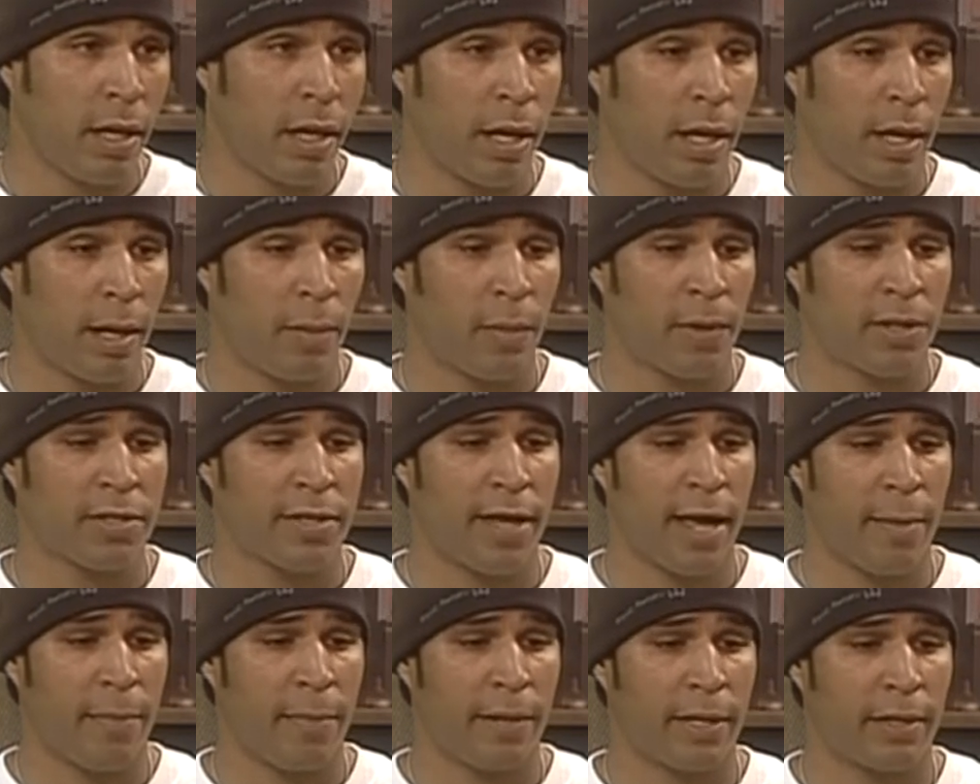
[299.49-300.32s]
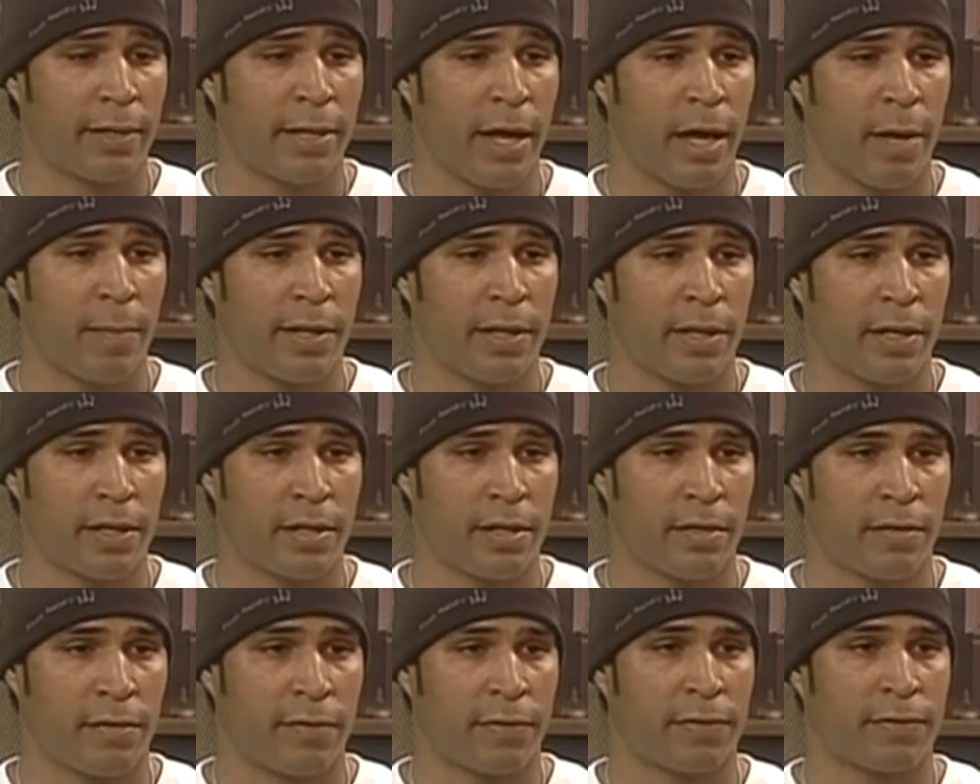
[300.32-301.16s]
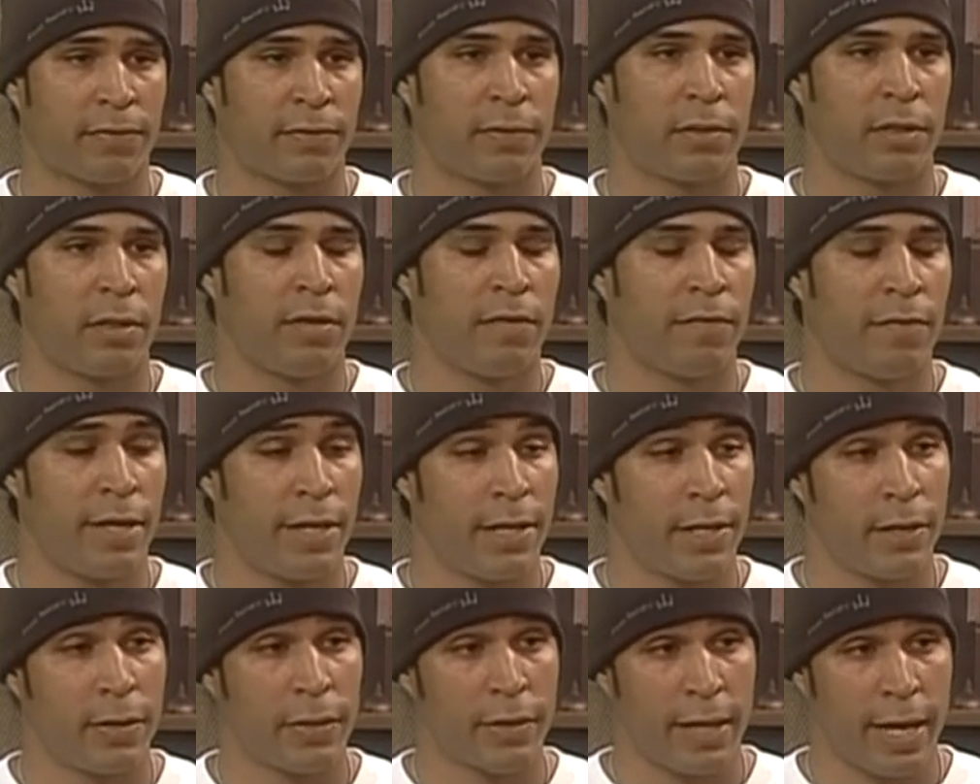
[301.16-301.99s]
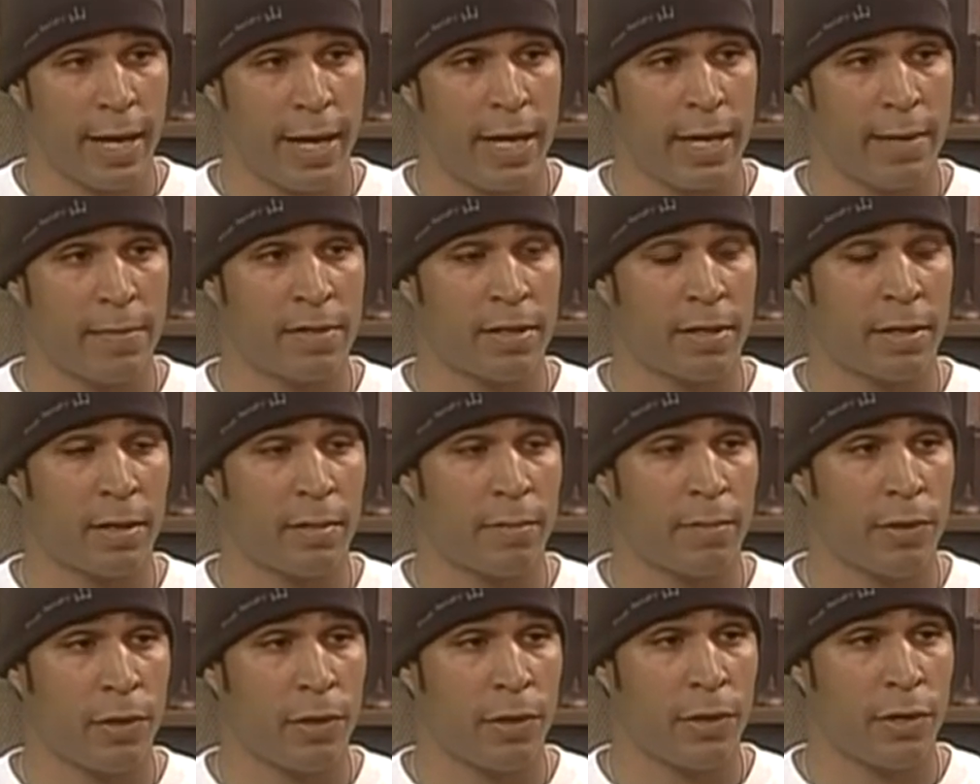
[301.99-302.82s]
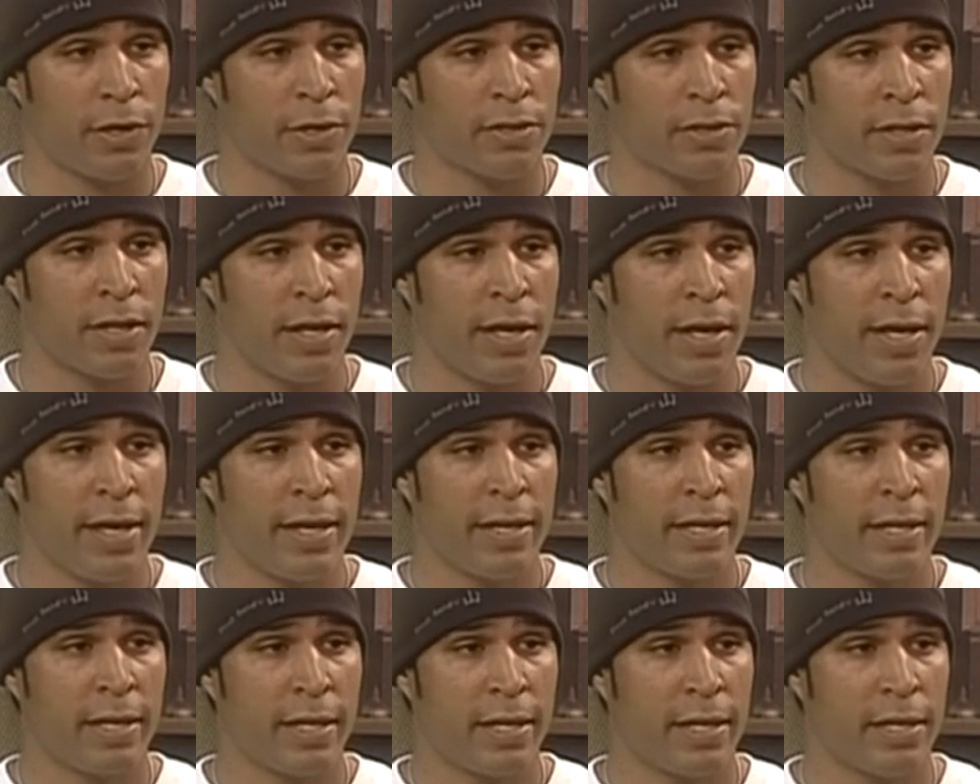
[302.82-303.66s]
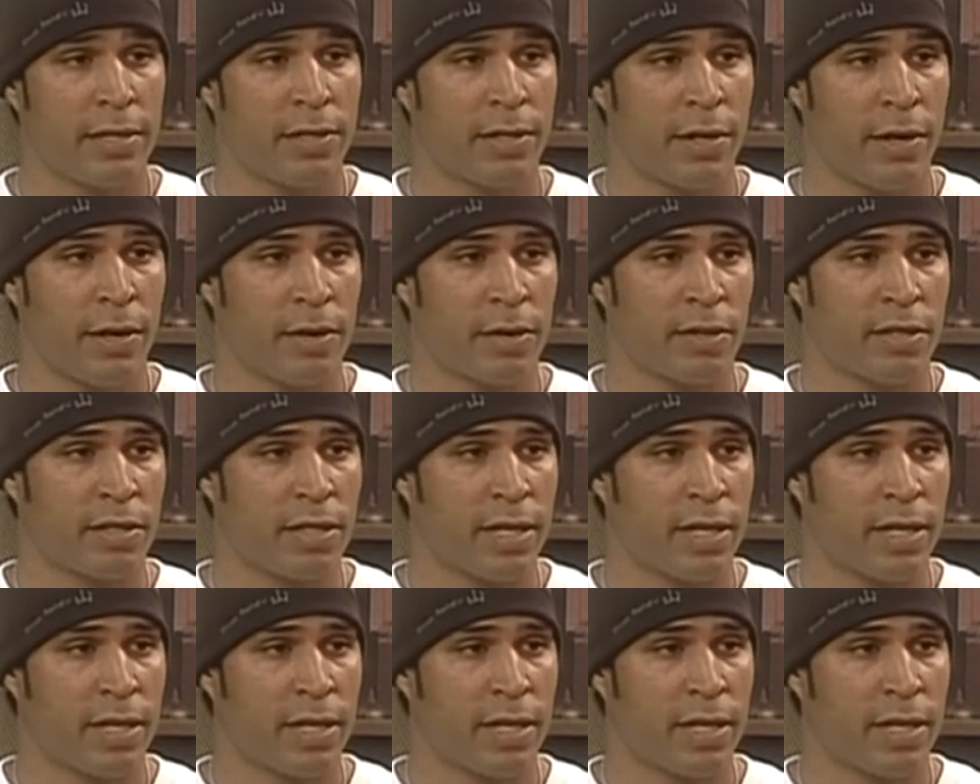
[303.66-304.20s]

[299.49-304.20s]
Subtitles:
What's happening now because of video games and computers, kids are